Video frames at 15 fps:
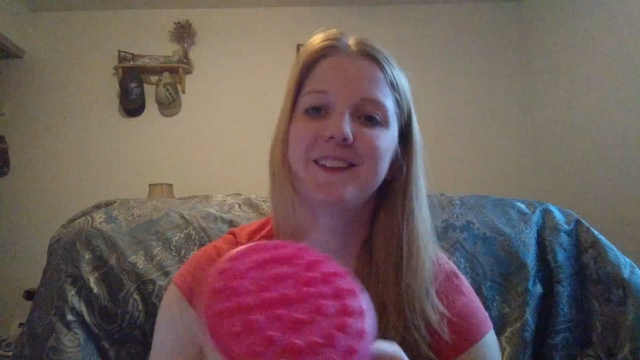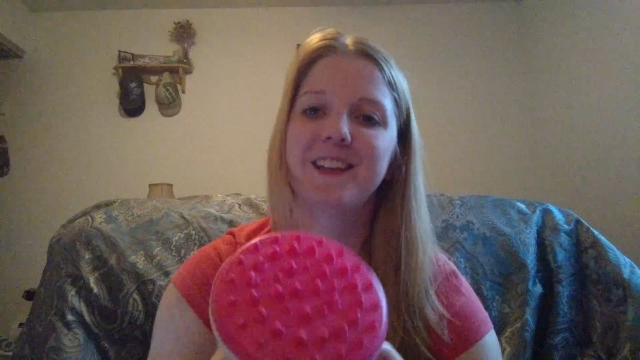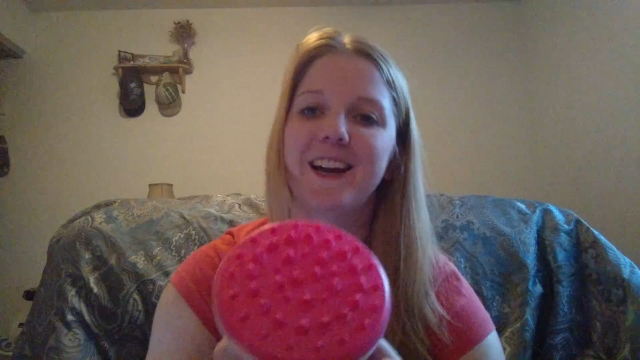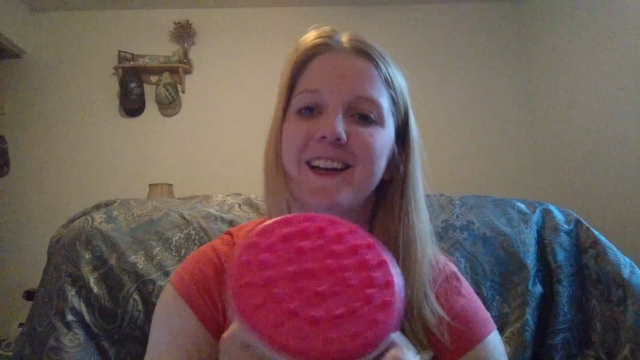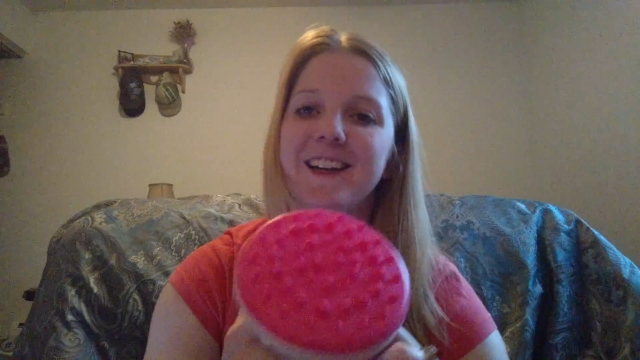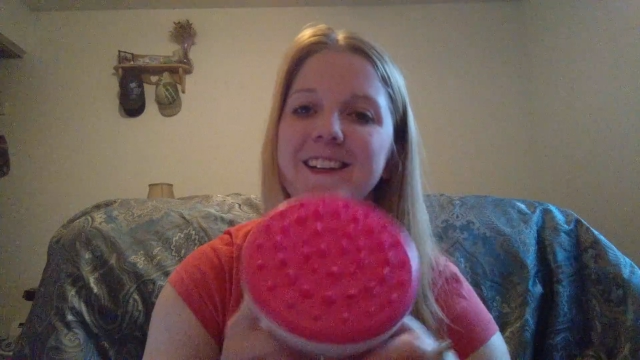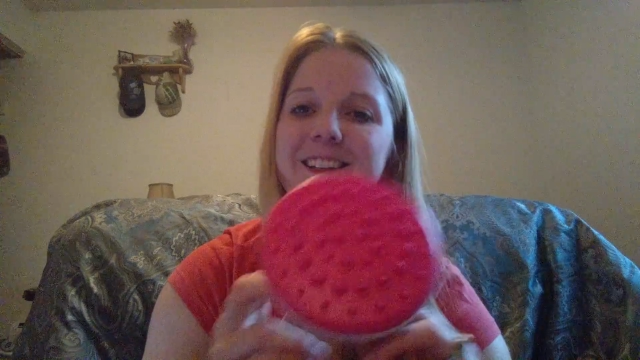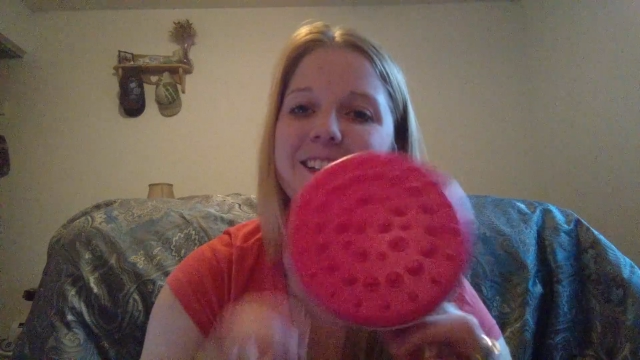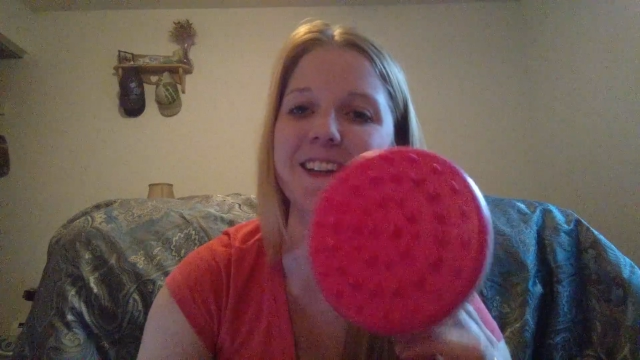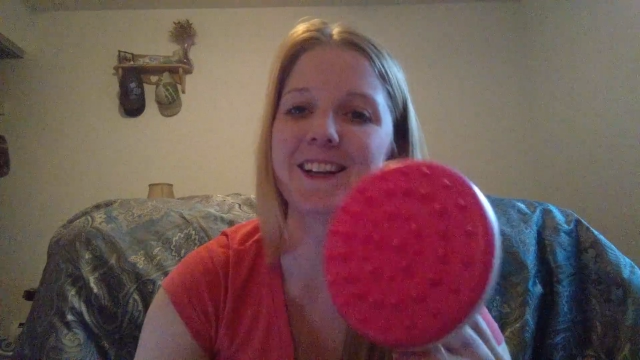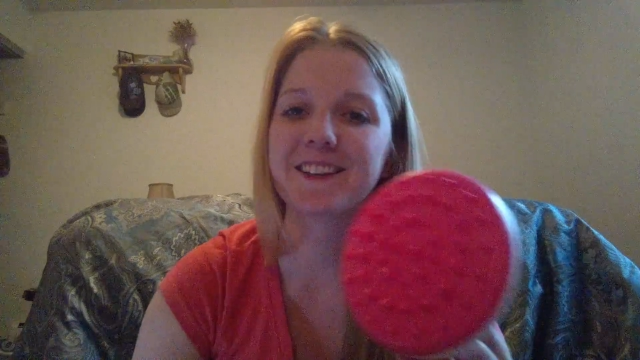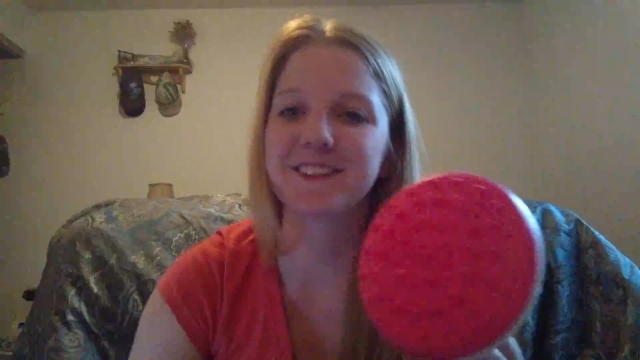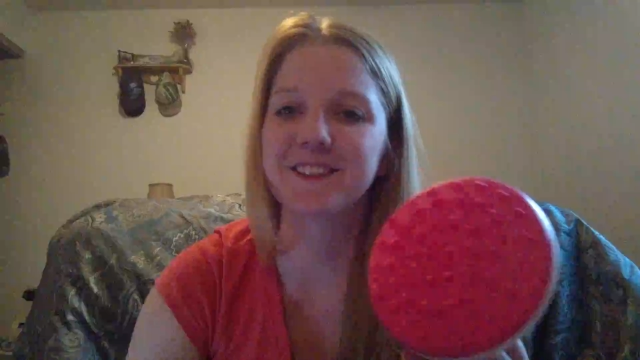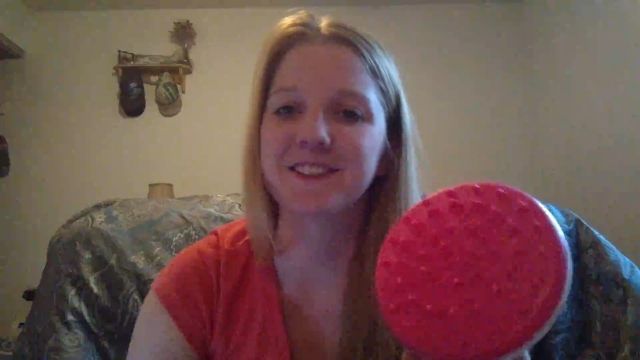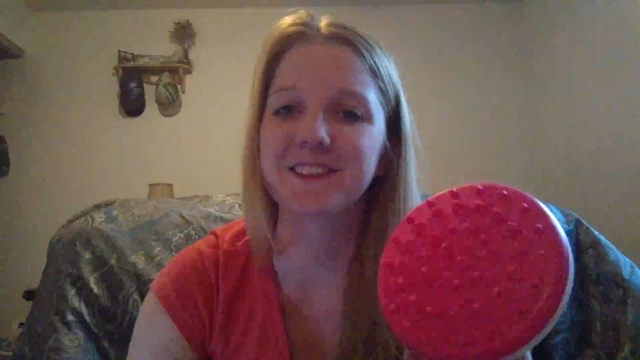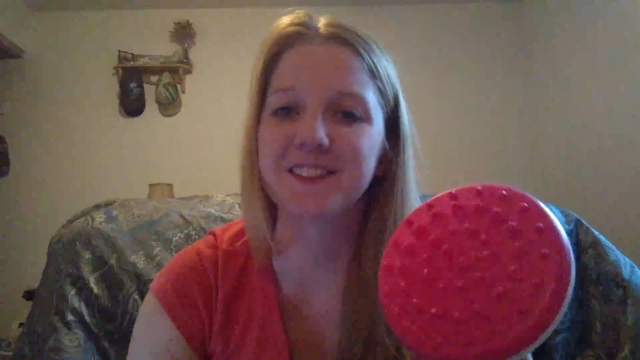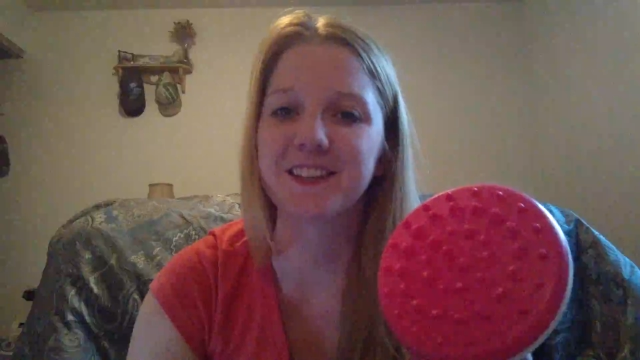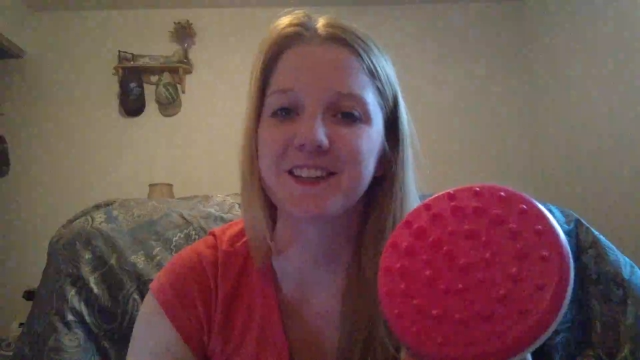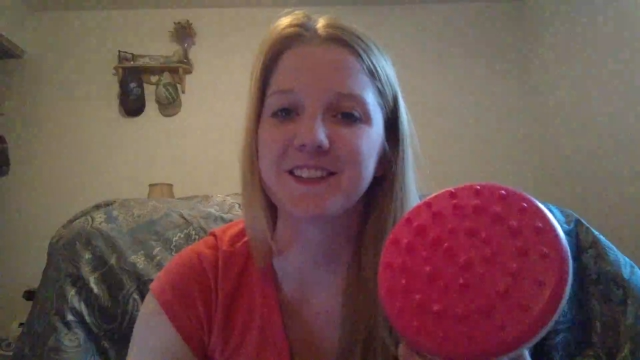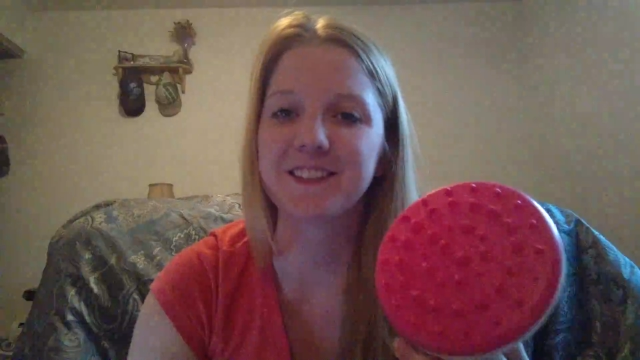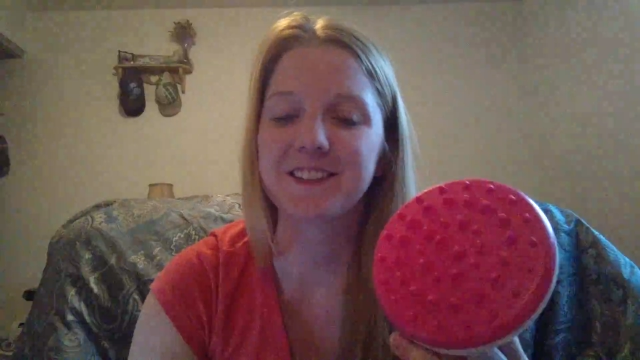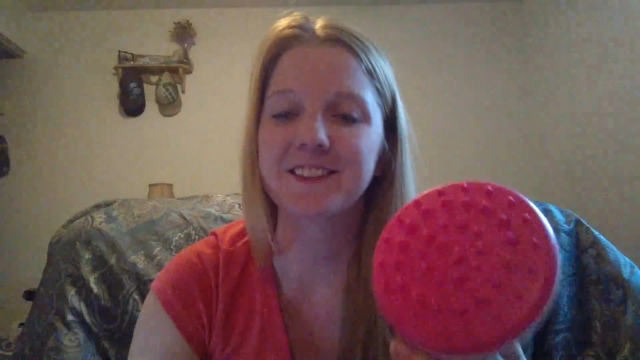diet and
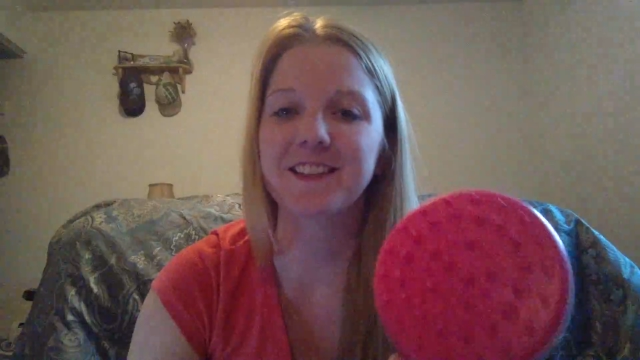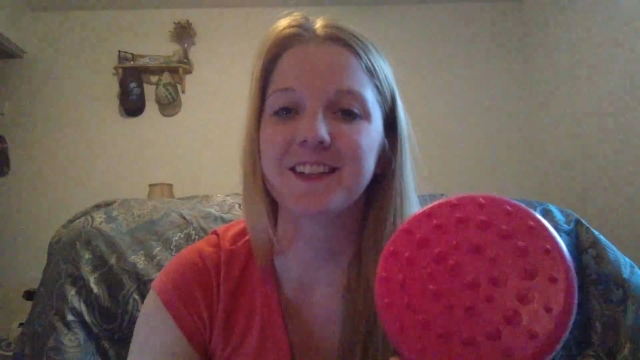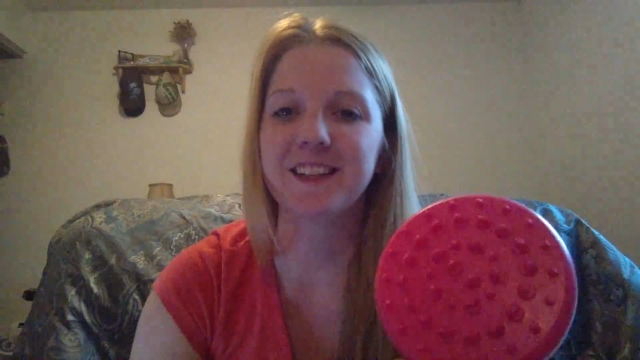exercise